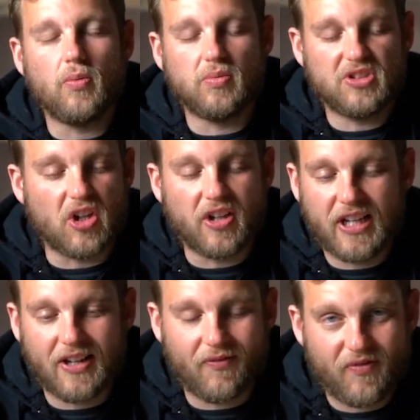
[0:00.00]
start
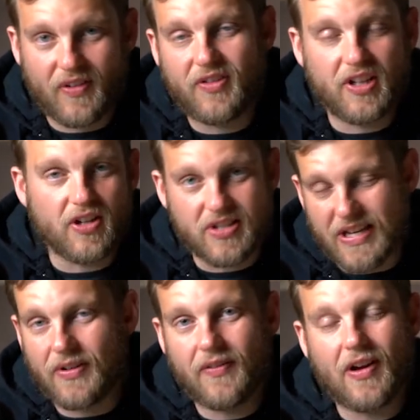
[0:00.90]
getting 50 or
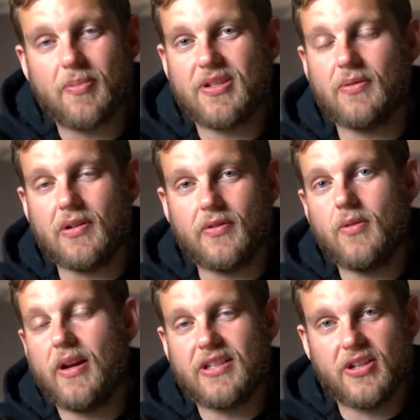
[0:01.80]
75% review
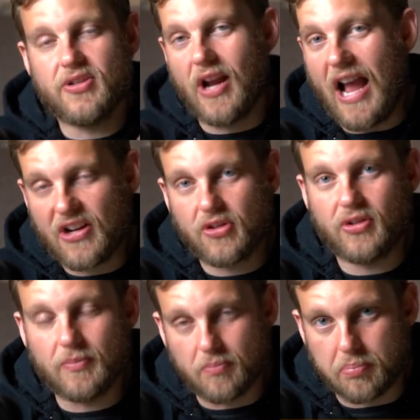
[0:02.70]
rates because you're
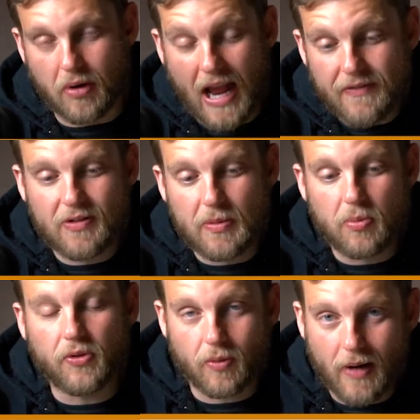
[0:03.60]
actually bribing
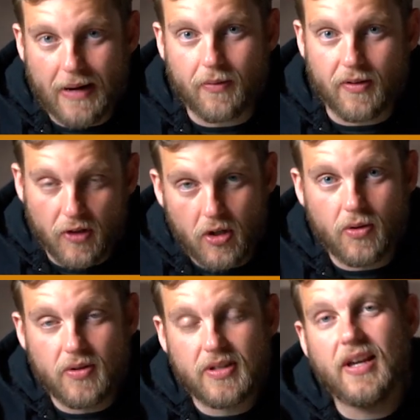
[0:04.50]
people to write
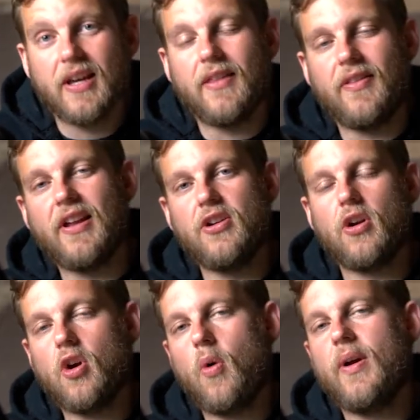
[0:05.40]
reviews. Then you're
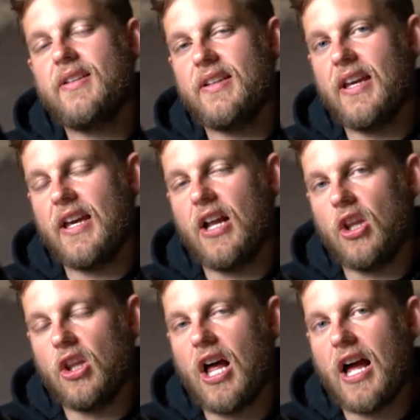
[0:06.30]
going to get a
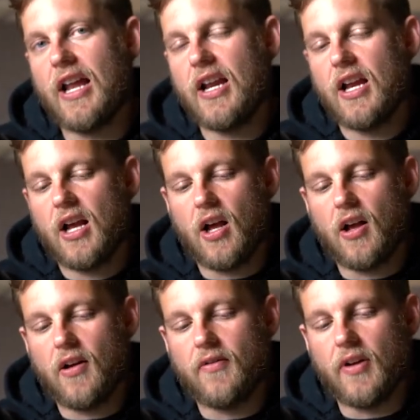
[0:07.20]
lot
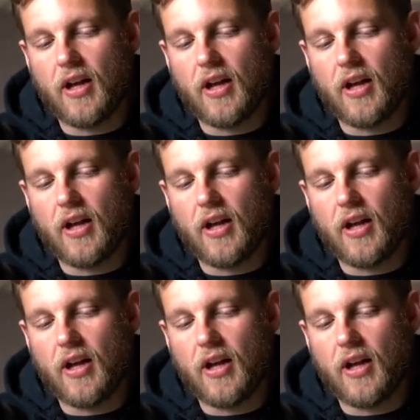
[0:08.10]
of